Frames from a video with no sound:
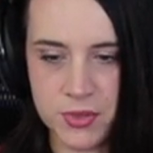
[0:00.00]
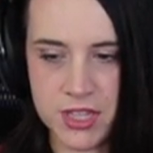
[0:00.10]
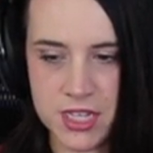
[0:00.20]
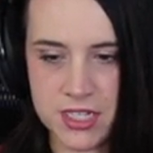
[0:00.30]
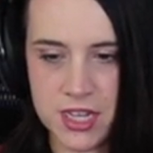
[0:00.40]

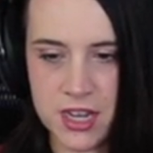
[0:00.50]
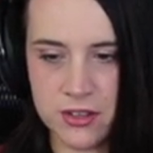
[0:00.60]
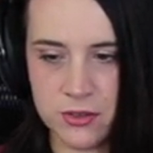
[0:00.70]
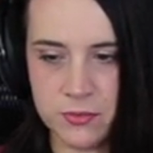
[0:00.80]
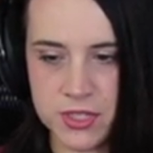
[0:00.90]
But that
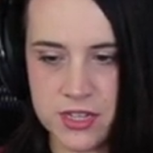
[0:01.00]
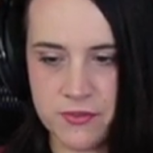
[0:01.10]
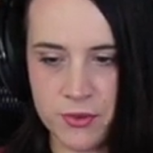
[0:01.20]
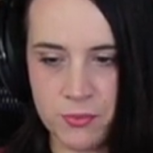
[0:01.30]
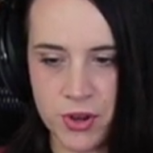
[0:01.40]
angle was
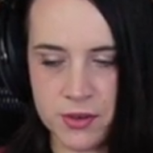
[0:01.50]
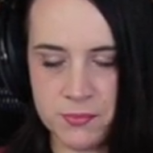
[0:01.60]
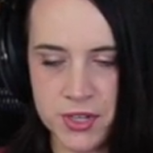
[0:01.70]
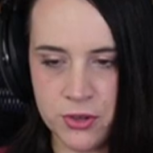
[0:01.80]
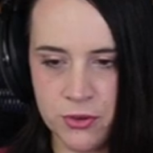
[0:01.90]
never brought
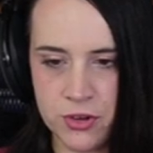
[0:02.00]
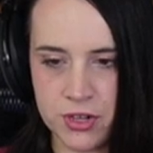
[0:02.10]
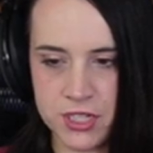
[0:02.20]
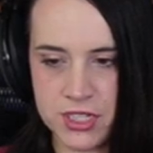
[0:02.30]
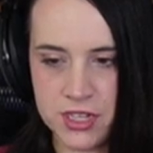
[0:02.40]
up in
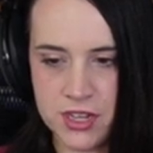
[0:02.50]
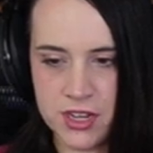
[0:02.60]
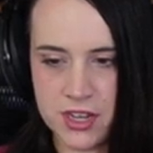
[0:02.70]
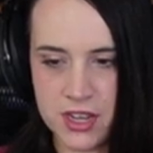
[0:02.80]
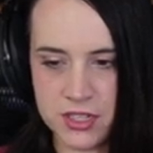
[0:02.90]
court.
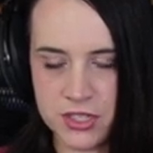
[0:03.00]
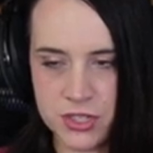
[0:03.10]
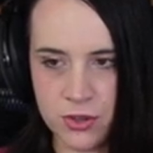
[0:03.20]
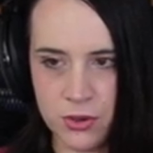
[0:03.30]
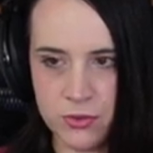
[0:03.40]
And
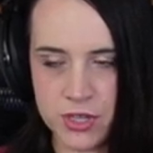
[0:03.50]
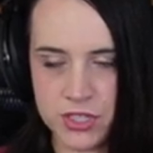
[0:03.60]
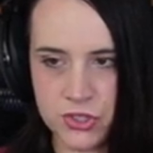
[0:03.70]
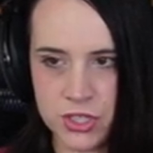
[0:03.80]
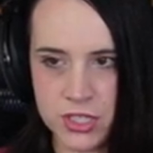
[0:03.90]
so, as